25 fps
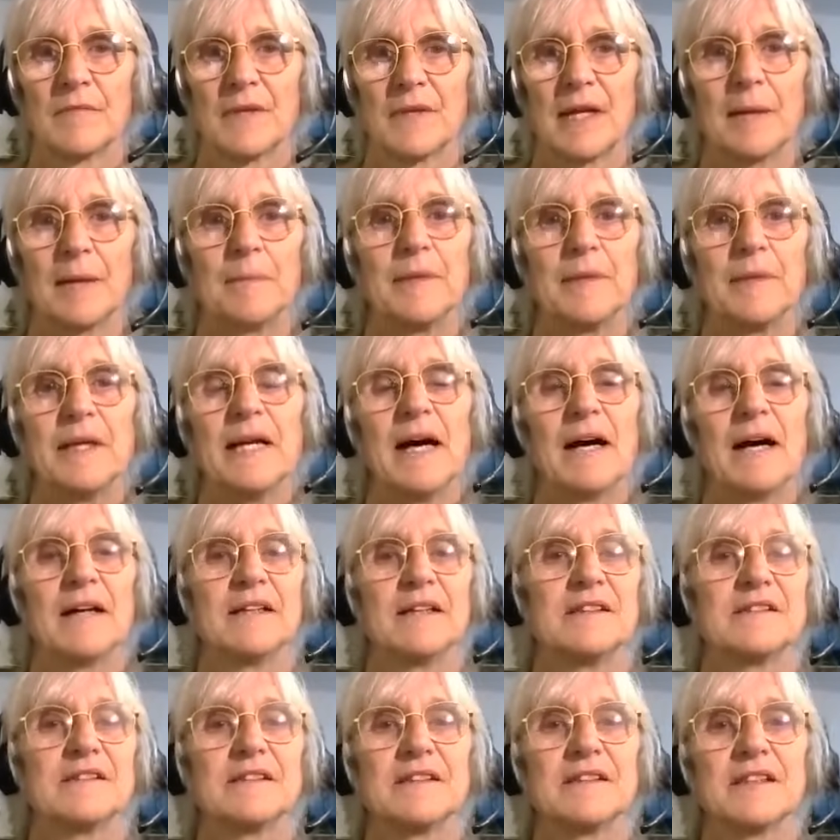Can be
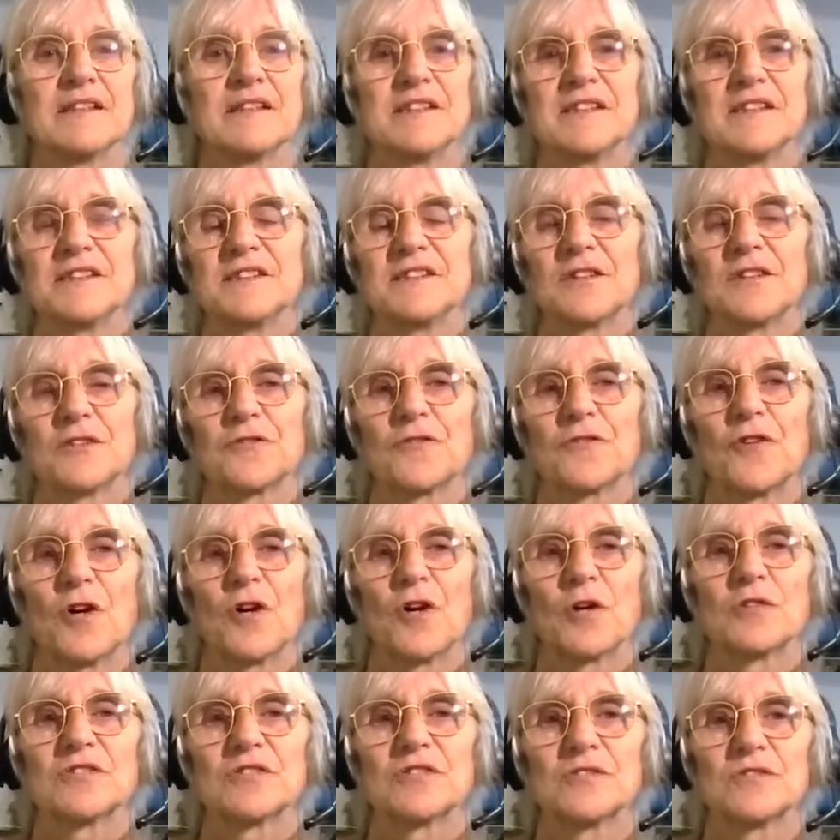nice. It's not
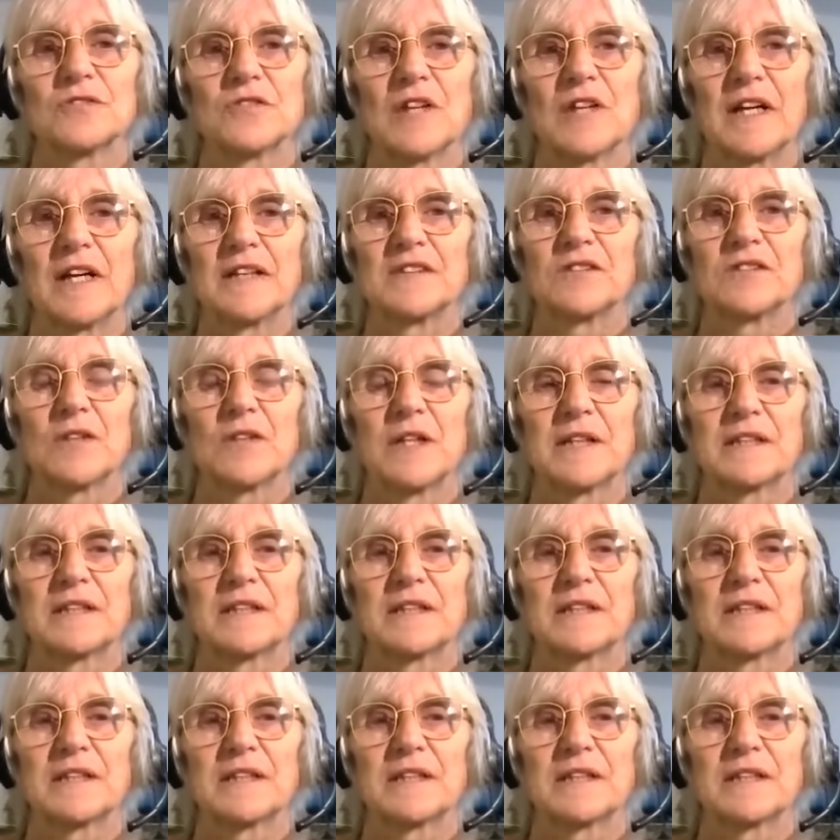wrong to trying to